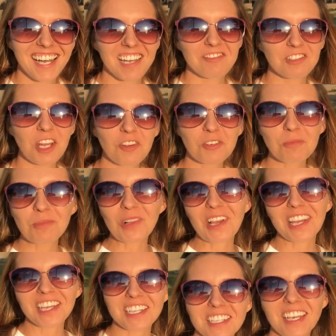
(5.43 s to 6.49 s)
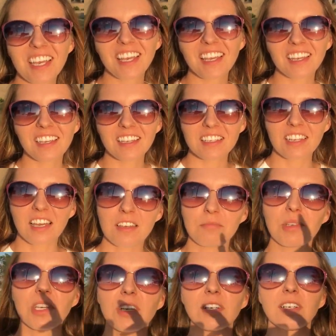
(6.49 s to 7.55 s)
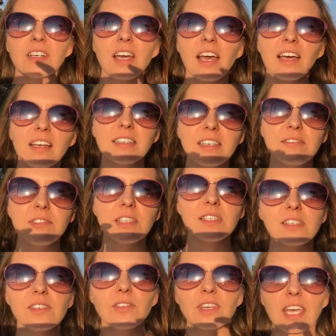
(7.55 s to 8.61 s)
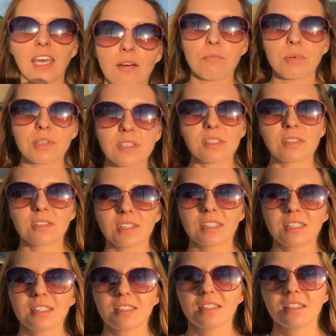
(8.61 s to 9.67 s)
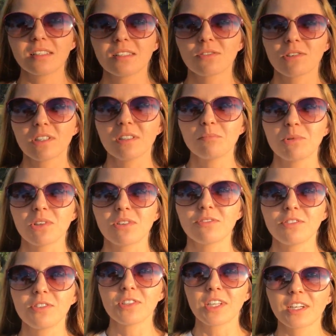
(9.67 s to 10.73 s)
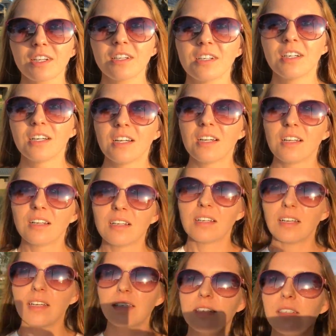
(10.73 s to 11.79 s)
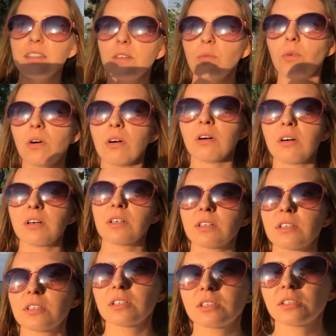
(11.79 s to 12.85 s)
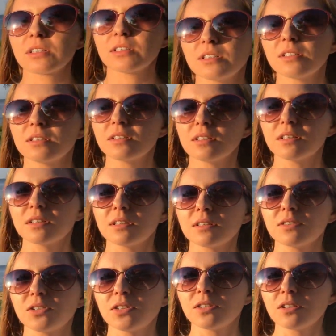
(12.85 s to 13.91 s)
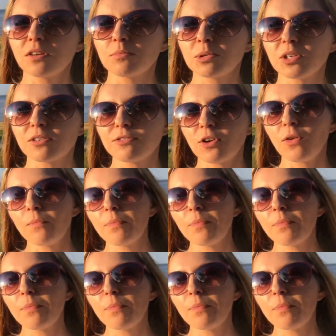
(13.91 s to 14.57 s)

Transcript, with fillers: I've never played and I'm here at FSU campus. You can see it's really beautiful here. And the water, oh so beautiful.